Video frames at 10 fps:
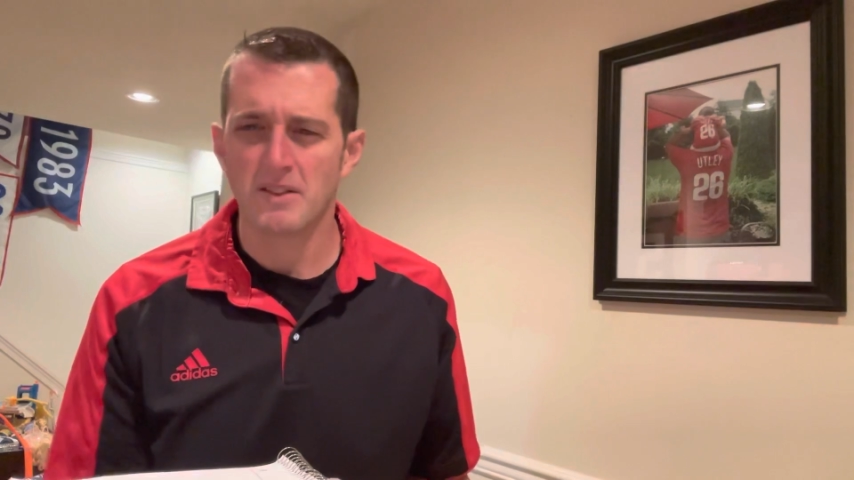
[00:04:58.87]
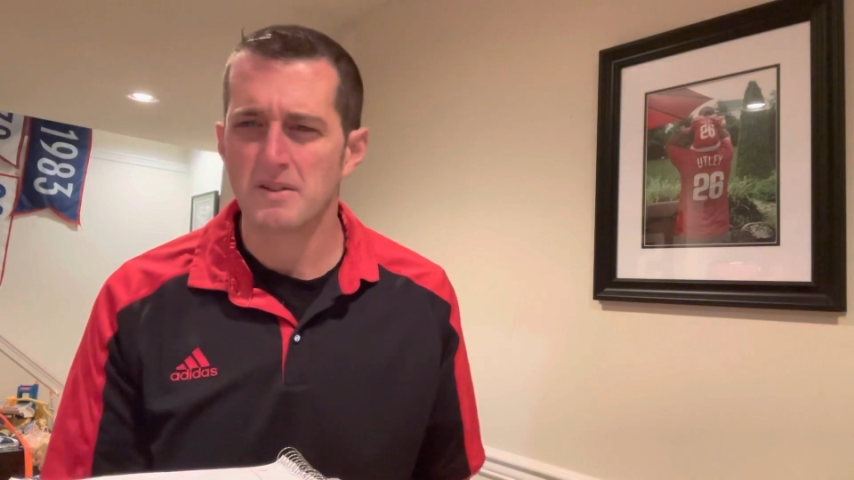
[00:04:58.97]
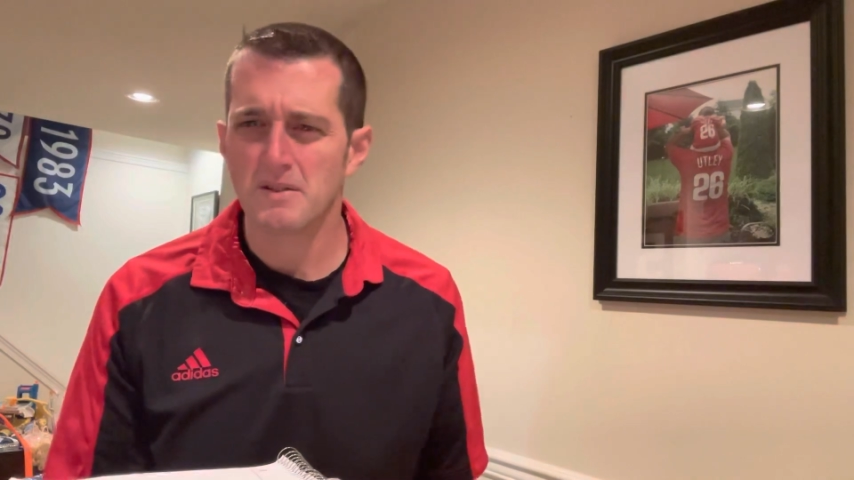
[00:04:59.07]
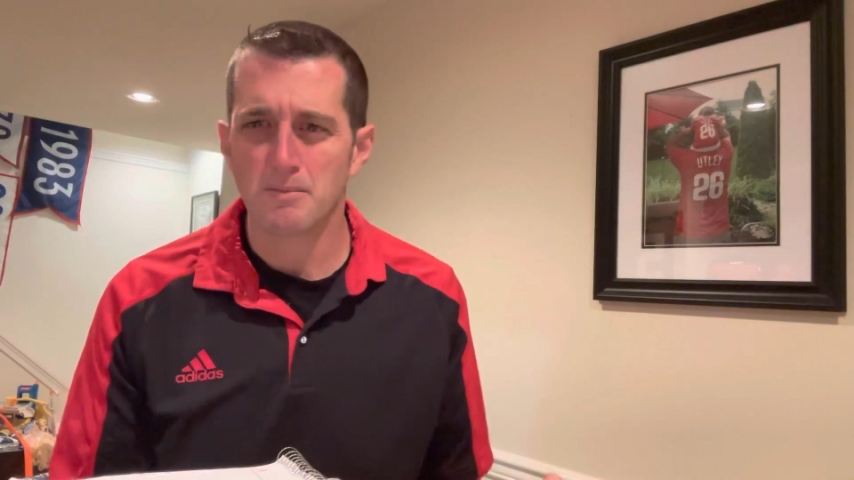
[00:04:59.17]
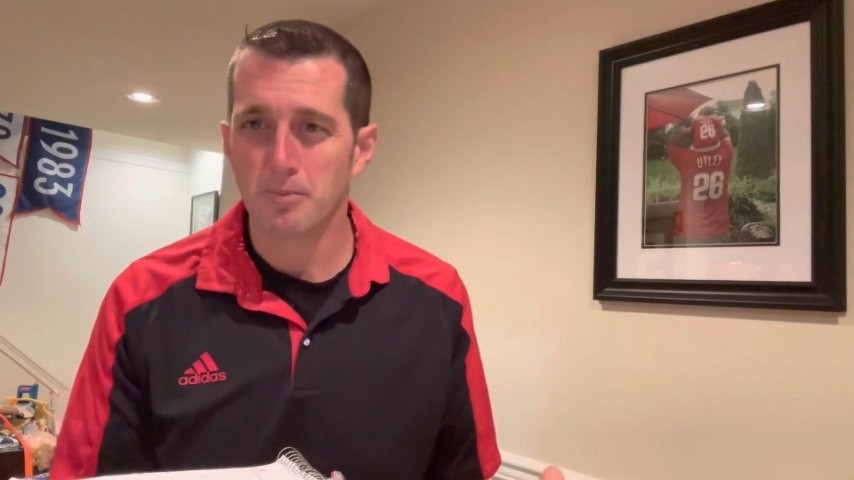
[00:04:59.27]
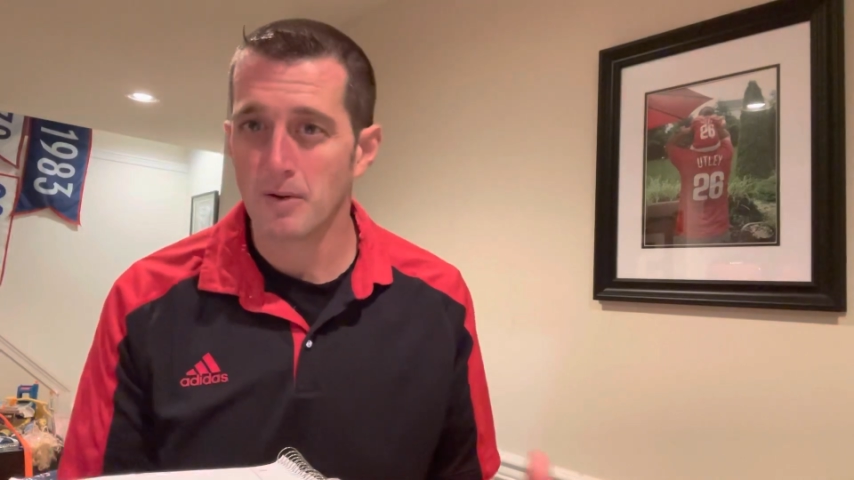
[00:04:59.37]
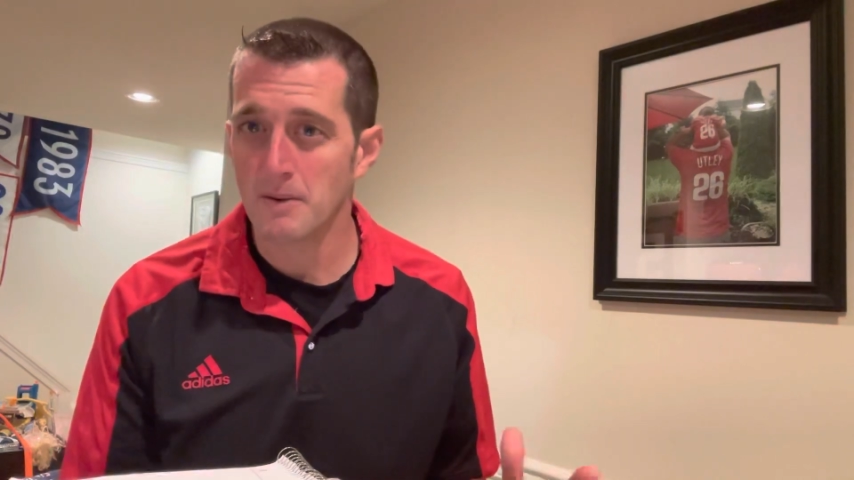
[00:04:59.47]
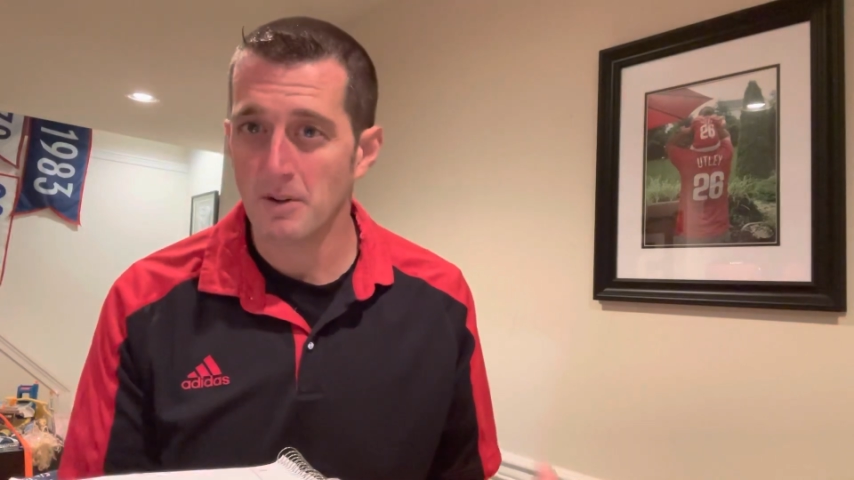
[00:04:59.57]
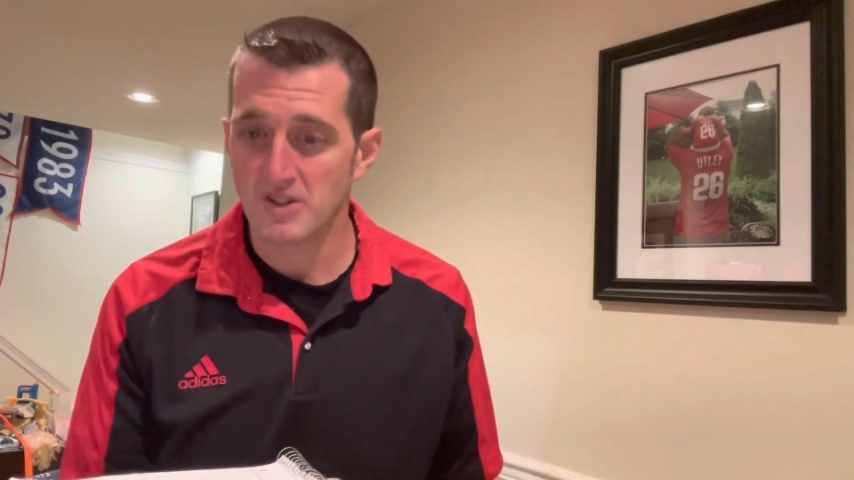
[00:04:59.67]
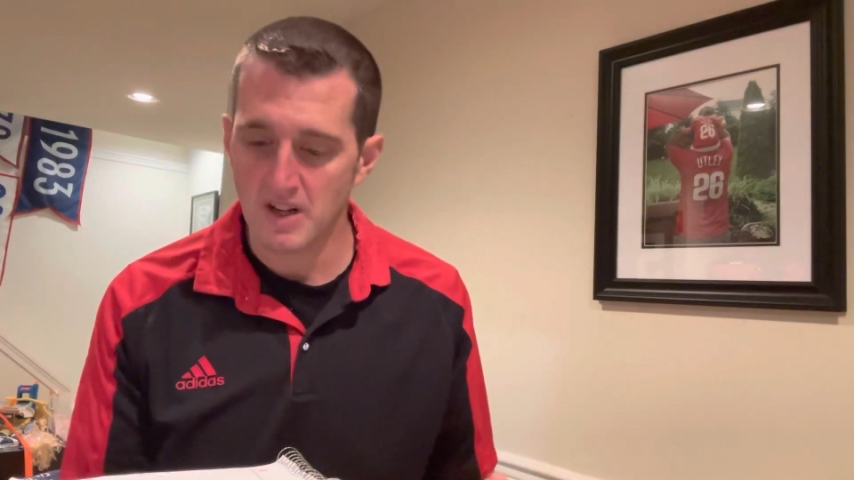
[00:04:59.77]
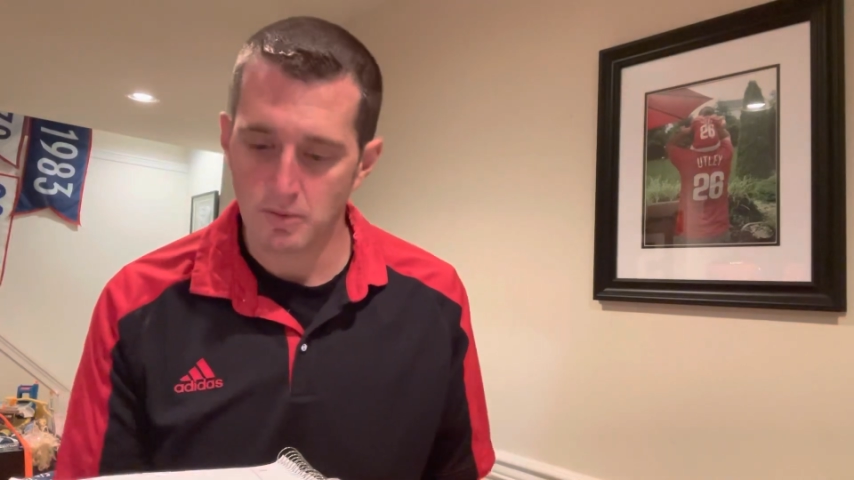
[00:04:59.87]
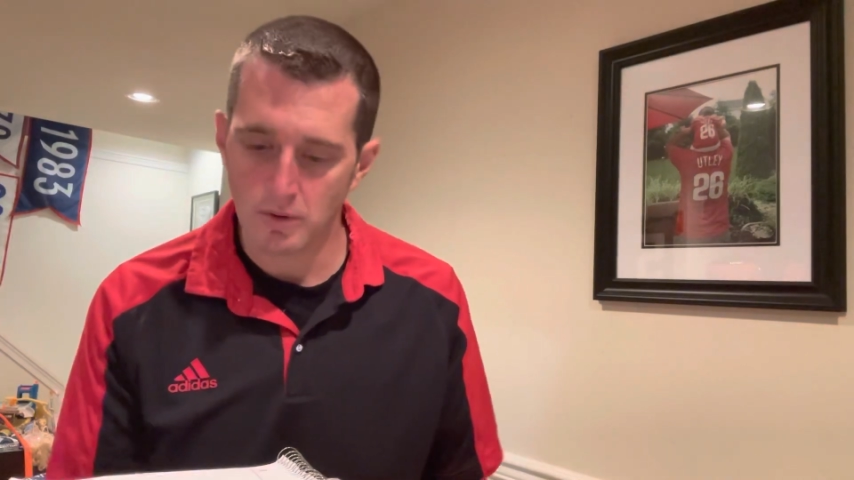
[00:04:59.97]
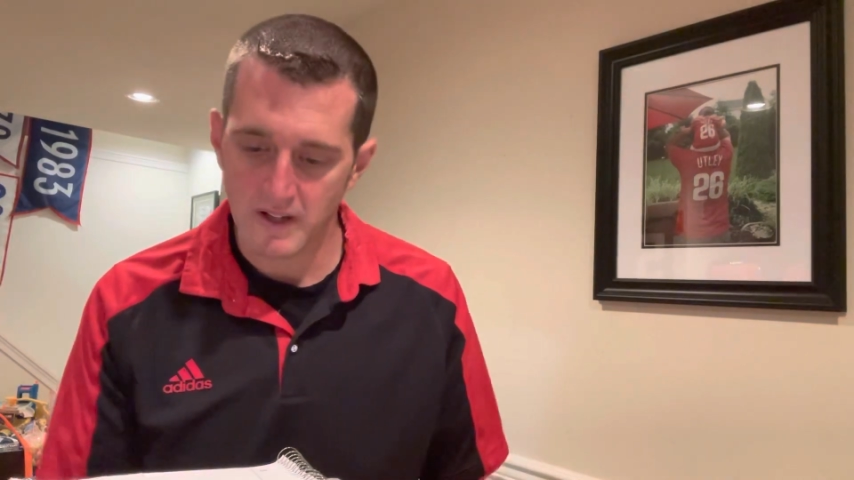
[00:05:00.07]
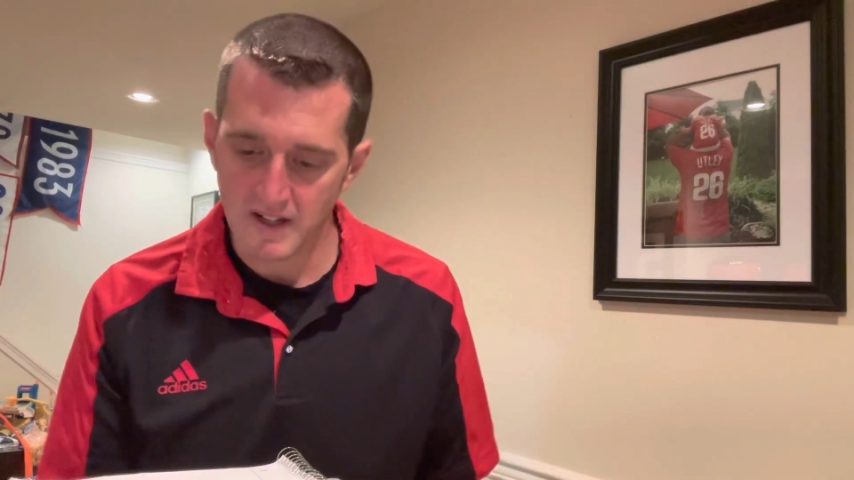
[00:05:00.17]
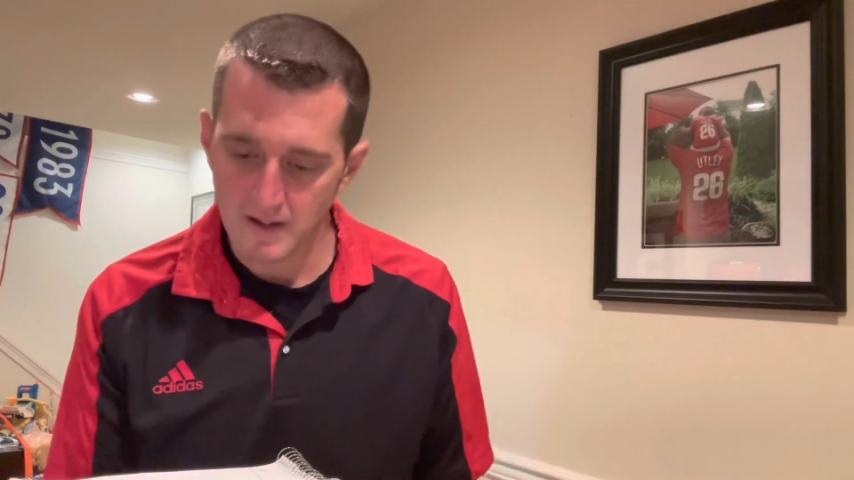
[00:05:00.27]
they're pretty much
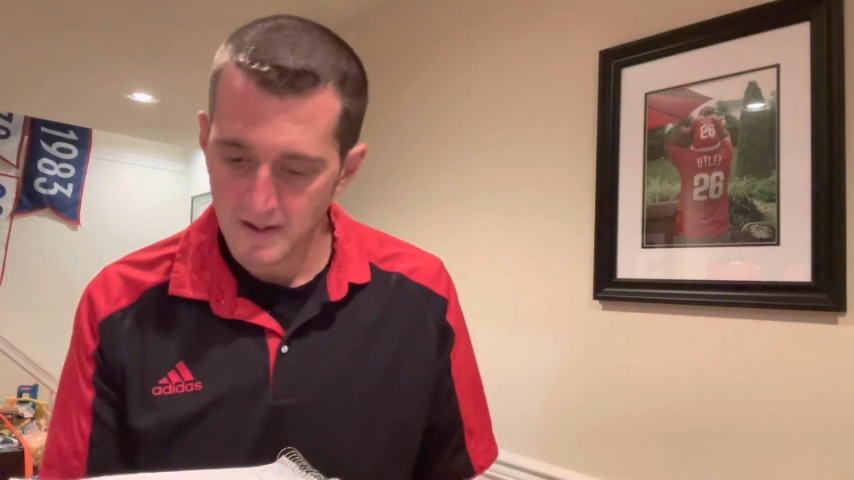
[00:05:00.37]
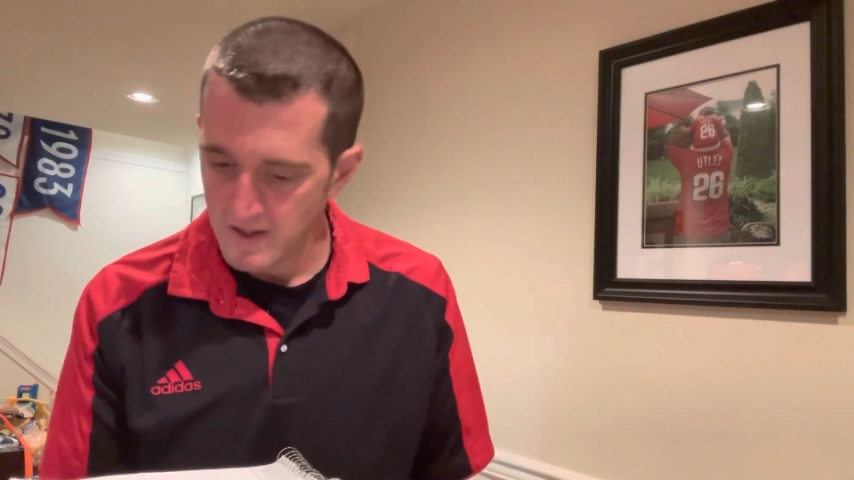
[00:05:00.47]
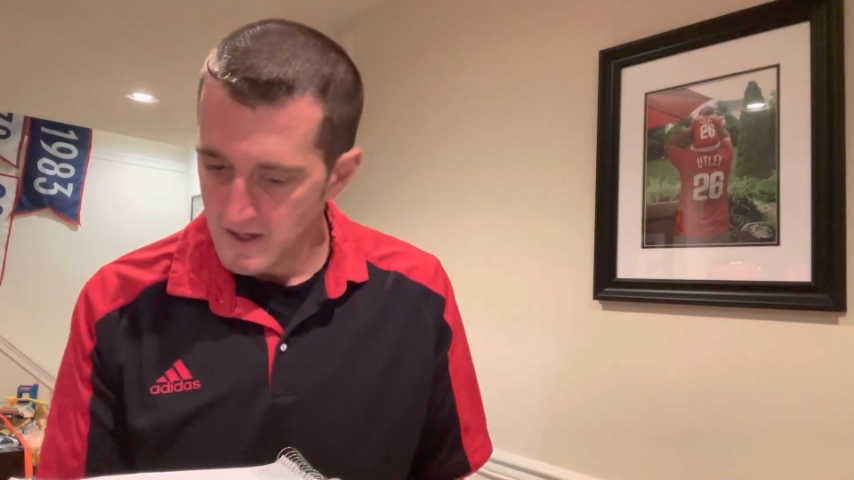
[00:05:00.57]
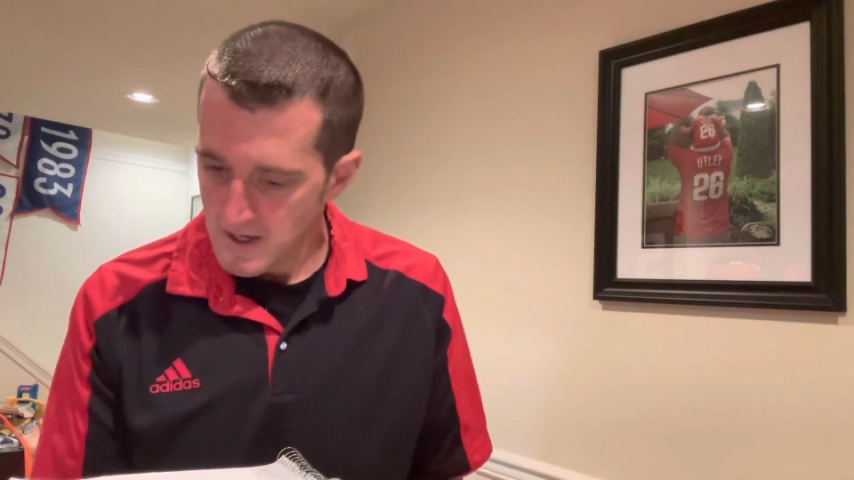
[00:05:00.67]
equal here.